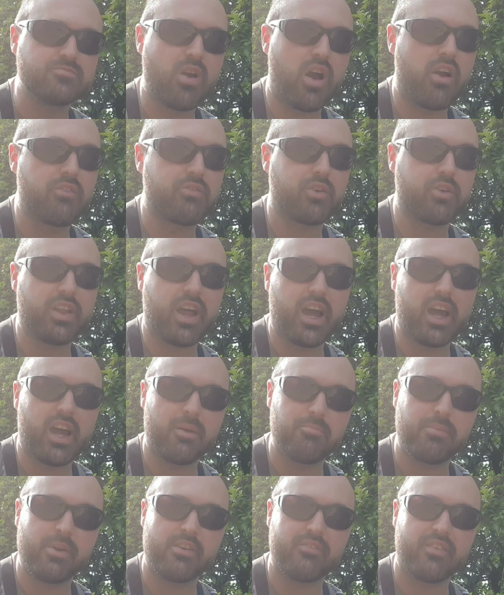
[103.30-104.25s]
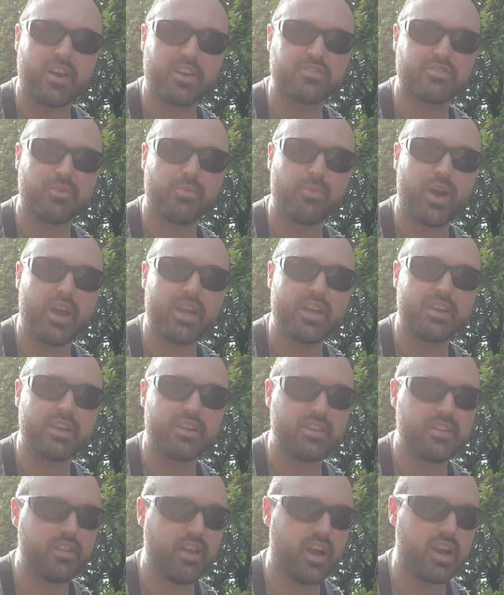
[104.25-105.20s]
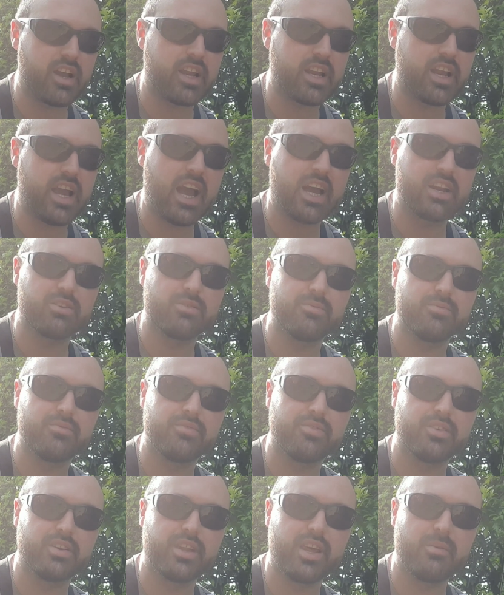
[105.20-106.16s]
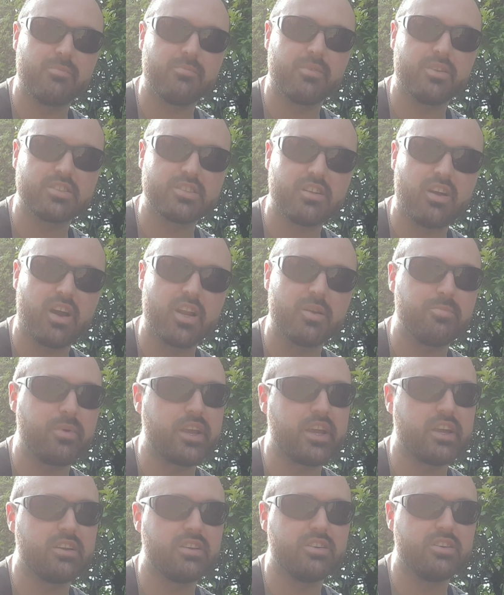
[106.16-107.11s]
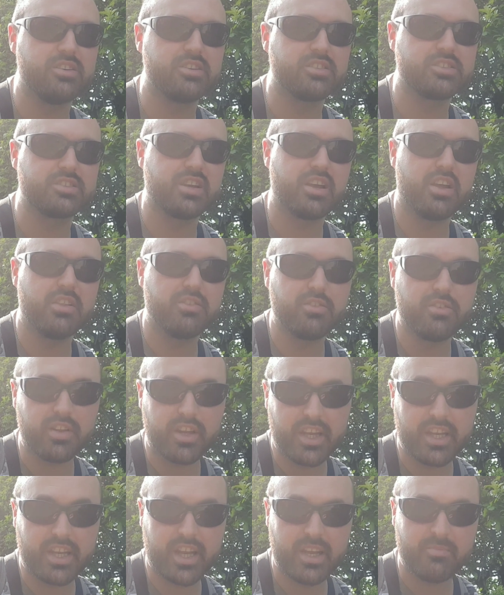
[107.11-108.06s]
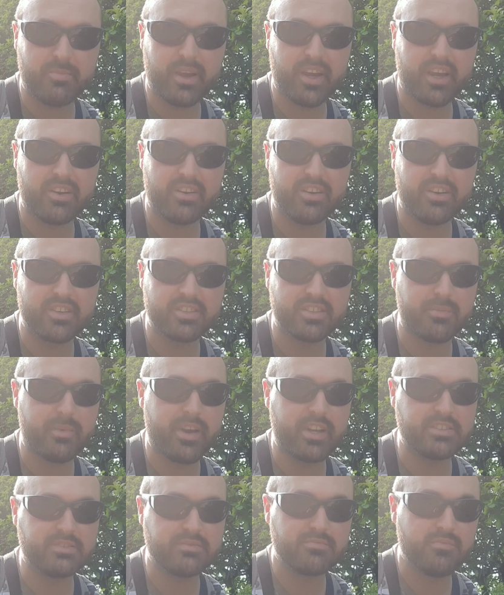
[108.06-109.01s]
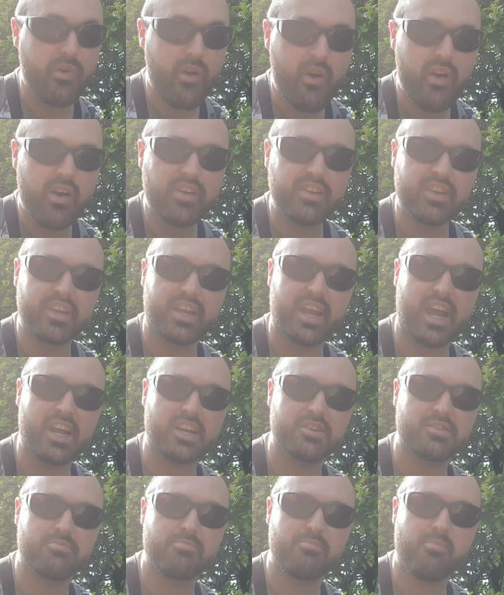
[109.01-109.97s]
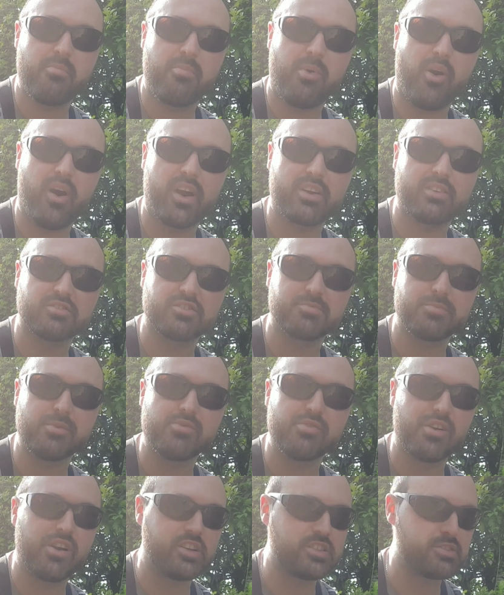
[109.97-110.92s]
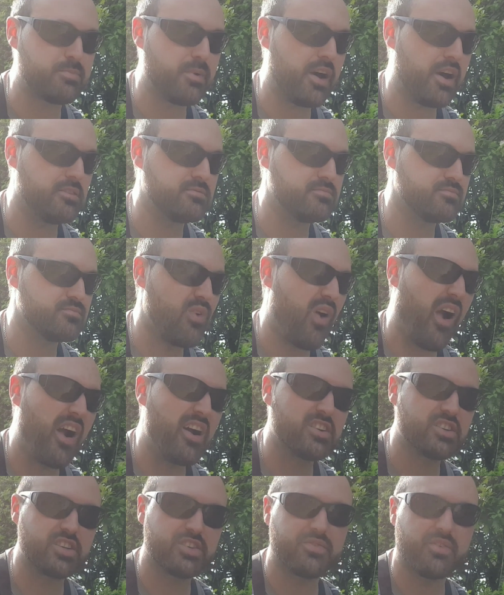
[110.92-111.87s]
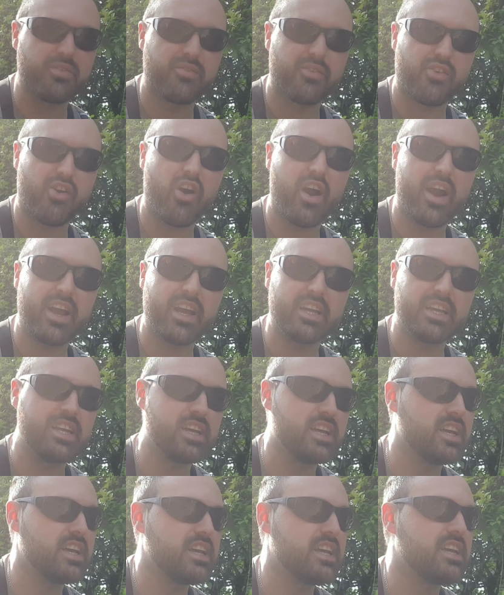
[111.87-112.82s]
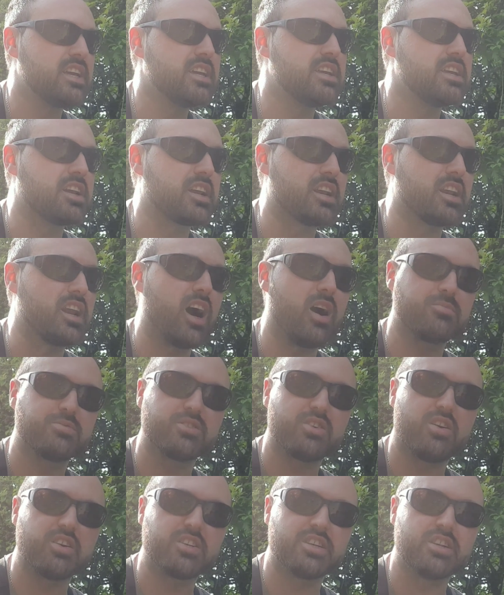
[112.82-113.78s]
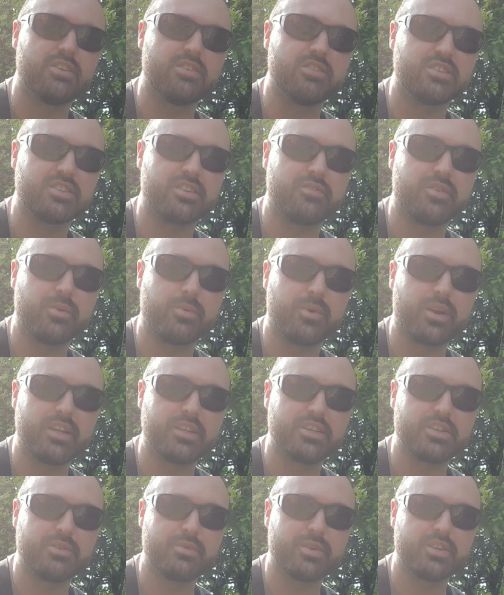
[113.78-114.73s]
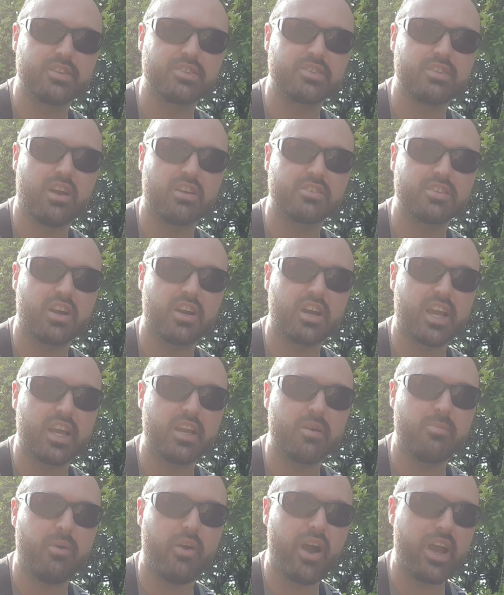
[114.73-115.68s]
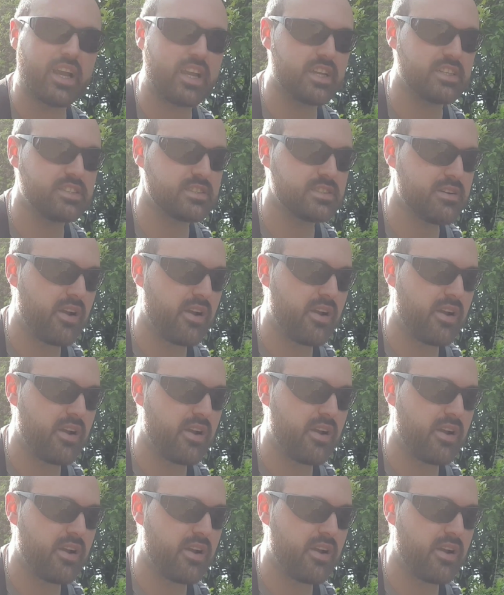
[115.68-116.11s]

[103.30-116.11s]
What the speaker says: I've got that bit of extra weight that I can add on for them slightly bigger lures. Not that you need bigger lures, I mean you catch pike on small lures, but just for variety you can upsize your lures if you wanted to and start targeting the pike.